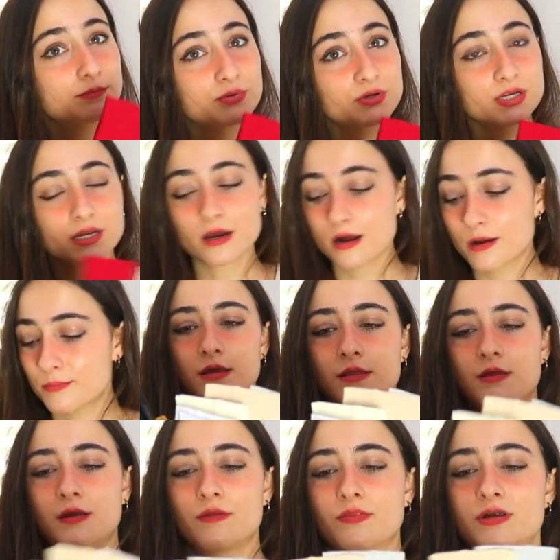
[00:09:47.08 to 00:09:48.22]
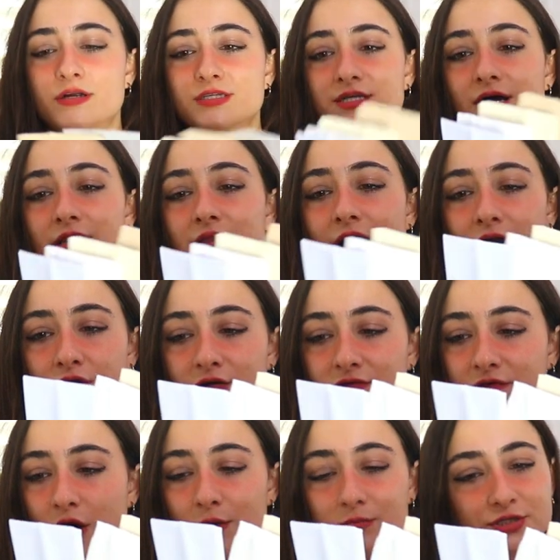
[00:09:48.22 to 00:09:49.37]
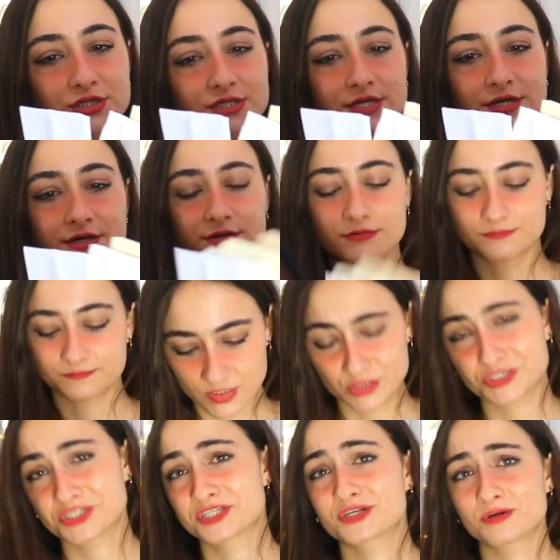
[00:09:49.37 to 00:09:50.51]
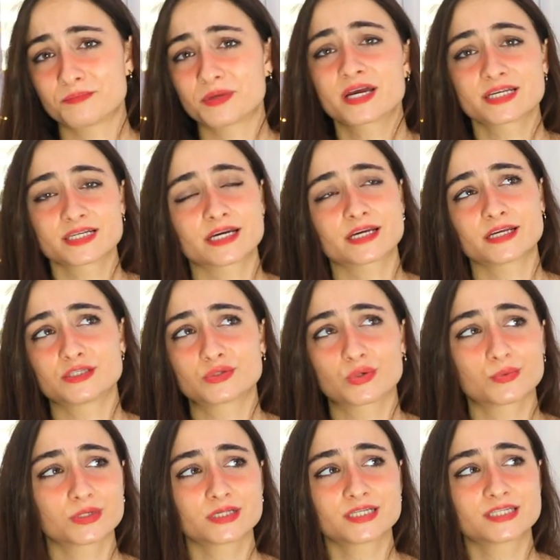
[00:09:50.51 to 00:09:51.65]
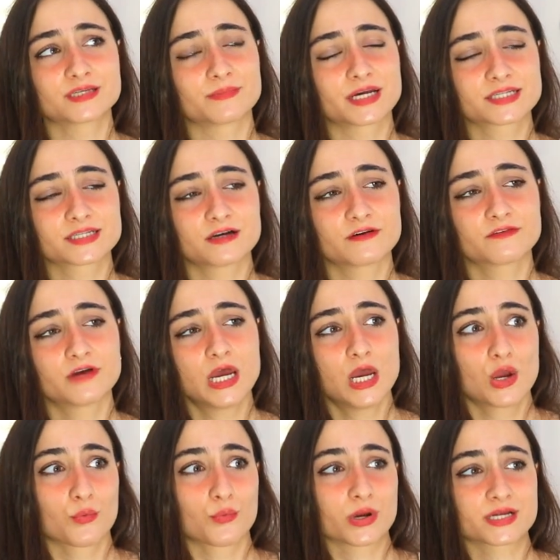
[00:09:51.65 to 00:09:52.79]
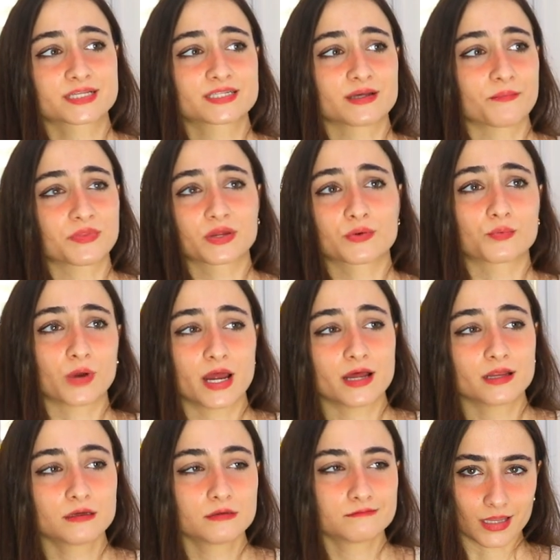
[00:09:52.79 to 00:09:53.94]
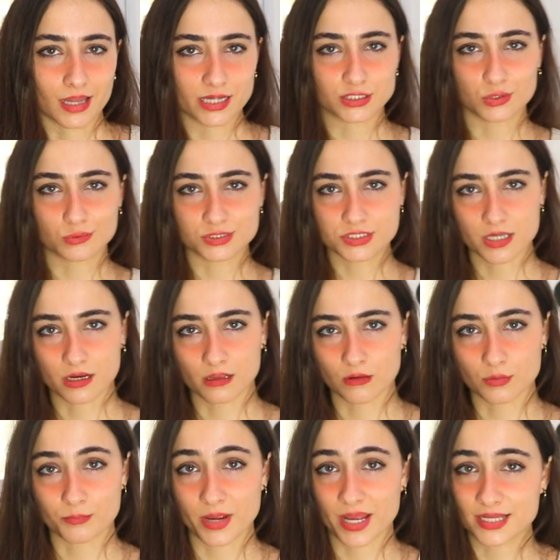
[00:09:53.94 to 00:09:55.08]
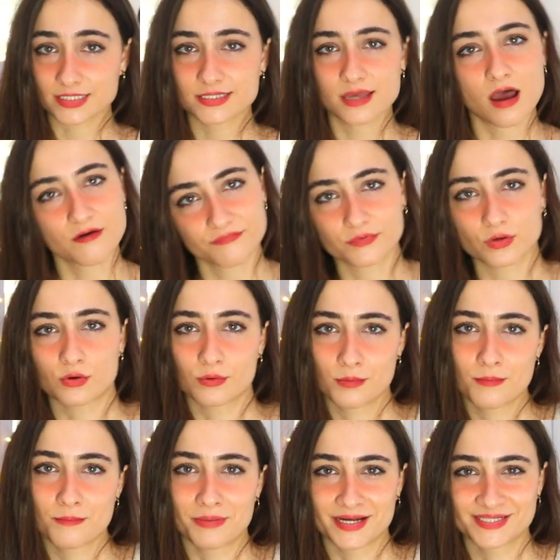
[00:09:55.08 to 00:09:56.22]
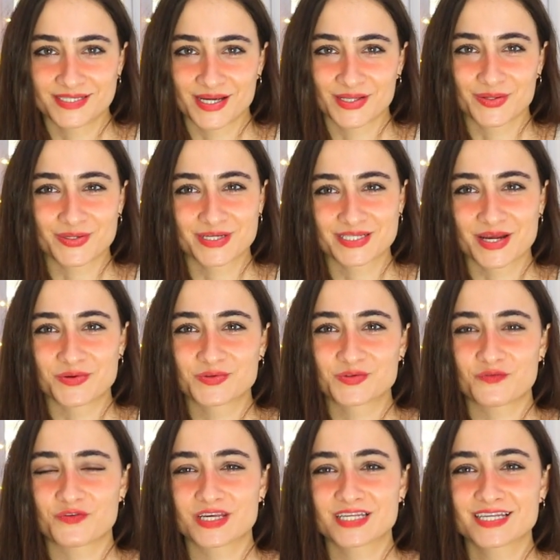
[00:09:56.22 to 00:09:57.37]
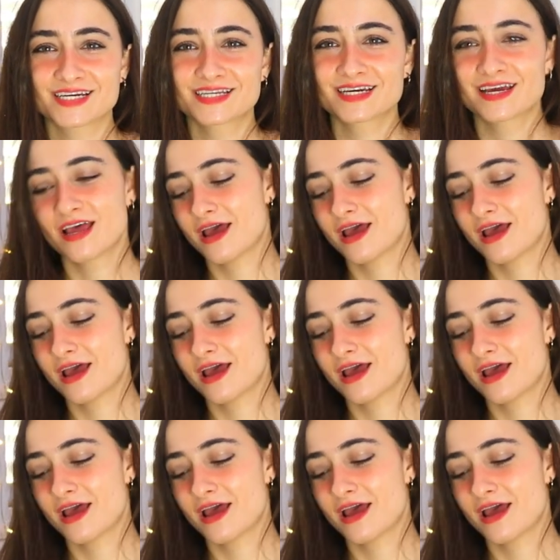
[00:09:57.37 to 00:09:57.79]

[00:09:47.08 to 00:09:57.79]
and put it up. And there's a lot of options here, which is good because I can totally see myself wearing something red, like those tailor pants, after my tailor is going to fix it,